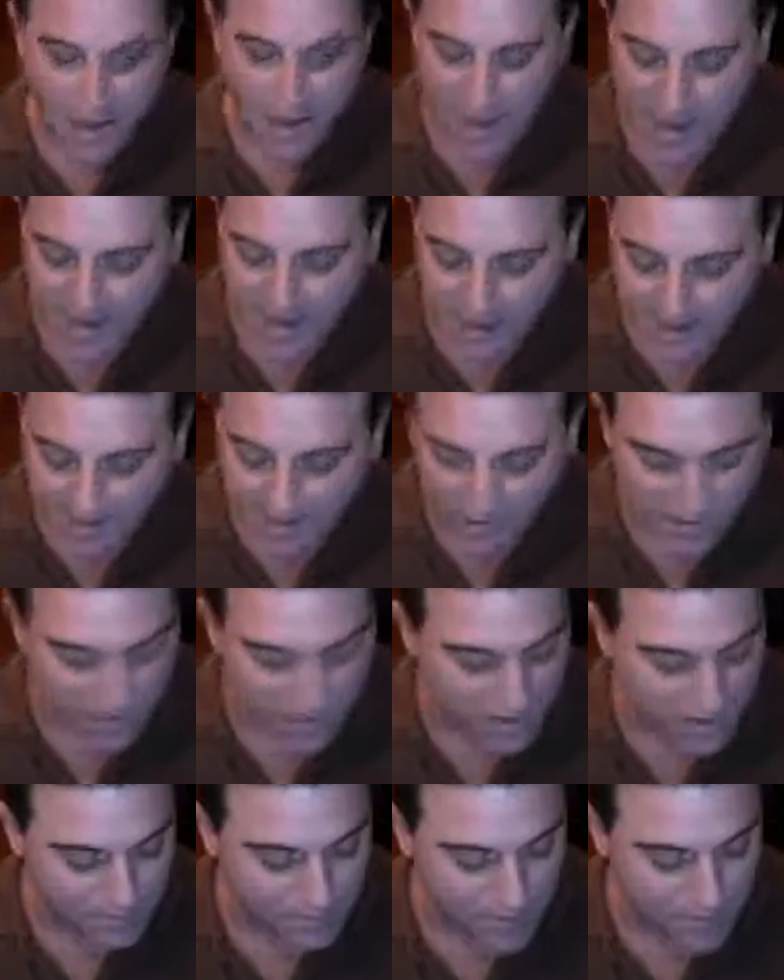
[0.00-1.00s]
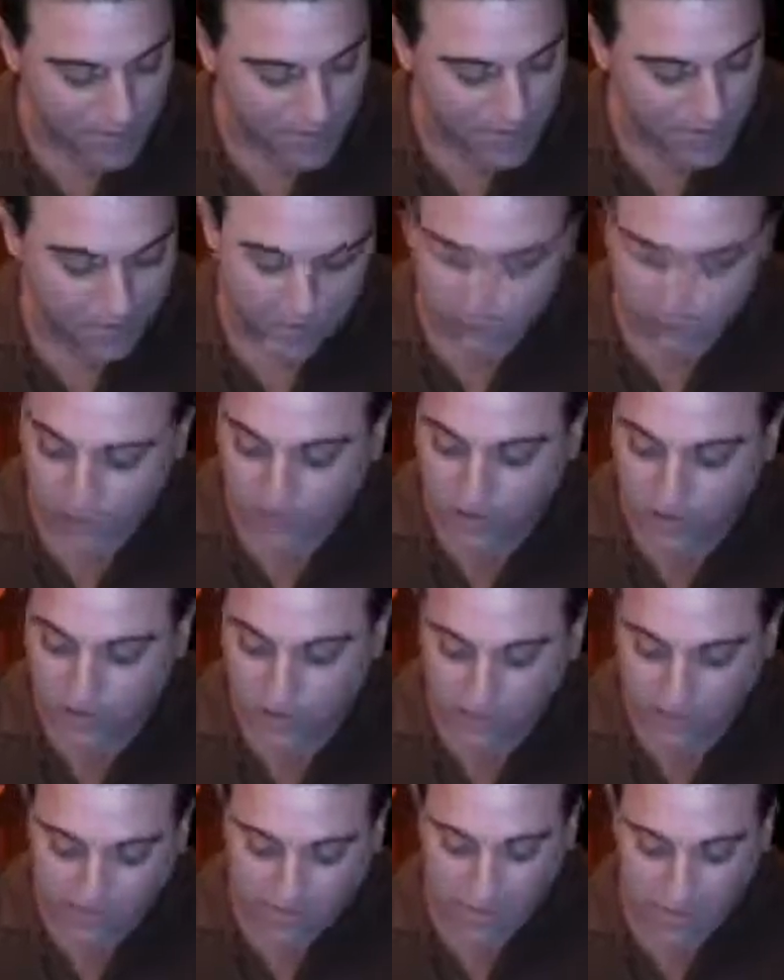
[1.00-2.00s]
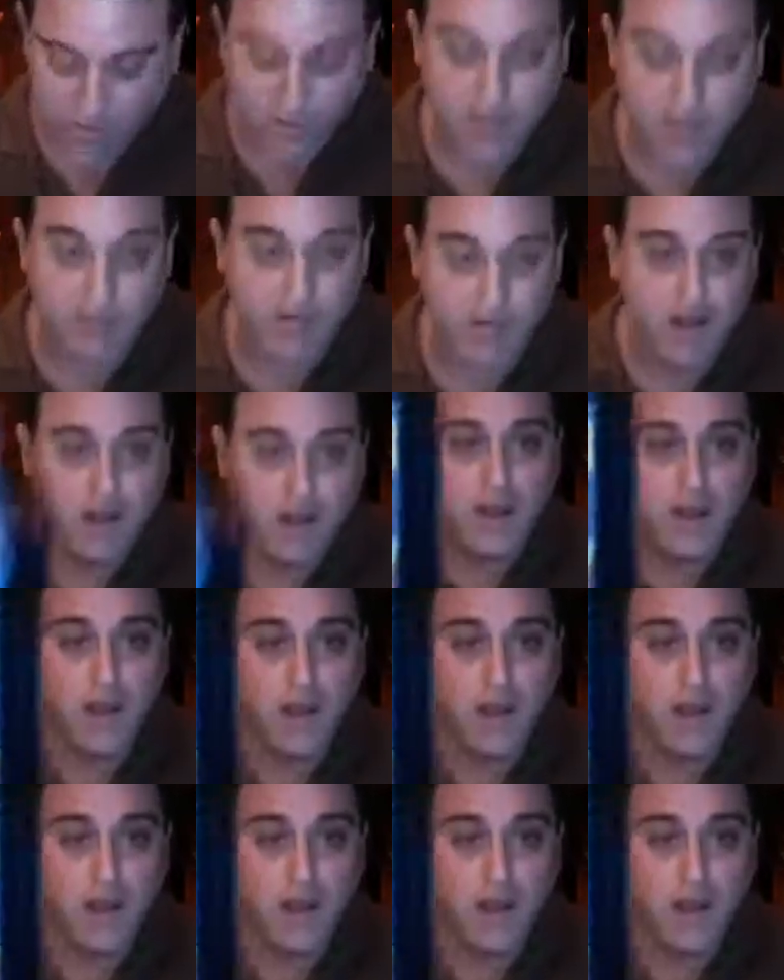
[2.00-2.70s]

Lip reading: And that just really made me believe it.